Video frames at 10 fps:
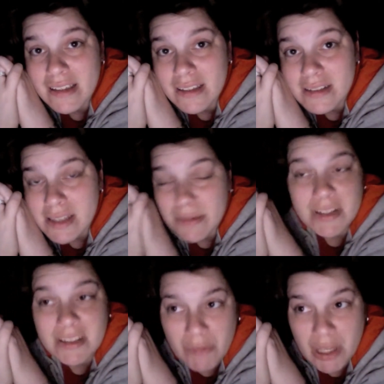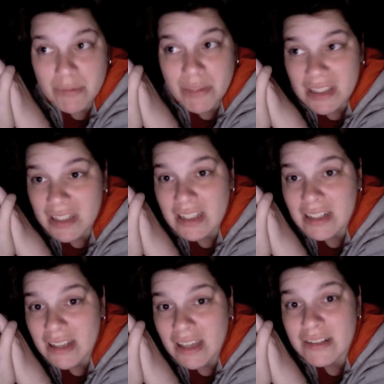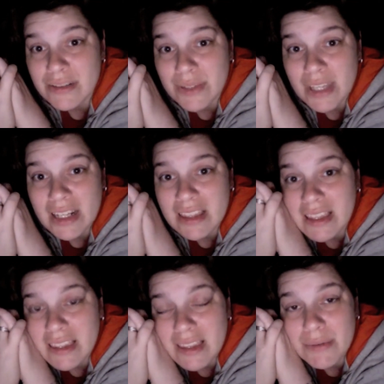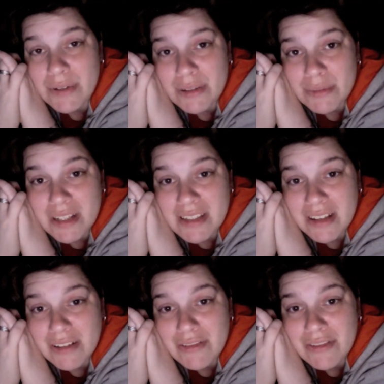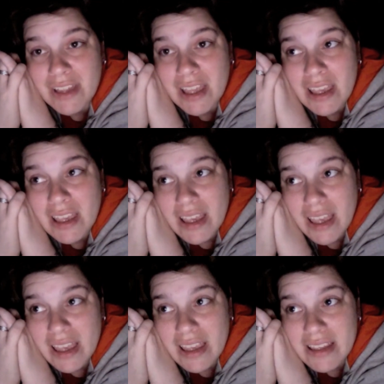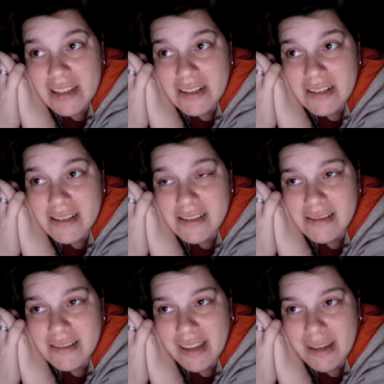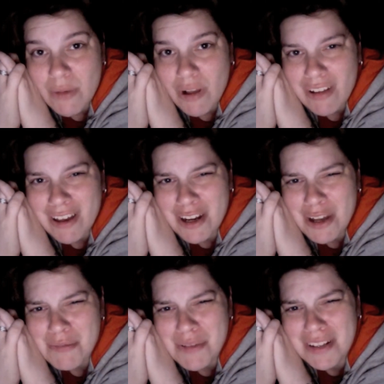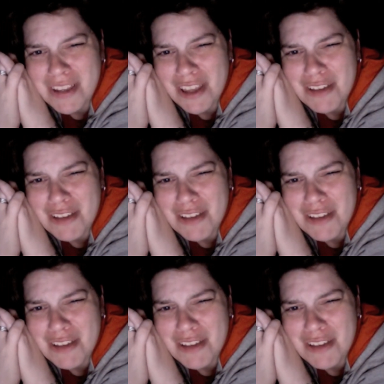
to the best of my ability, not doing anything that would hurt myself. And like, I'm all cut up and like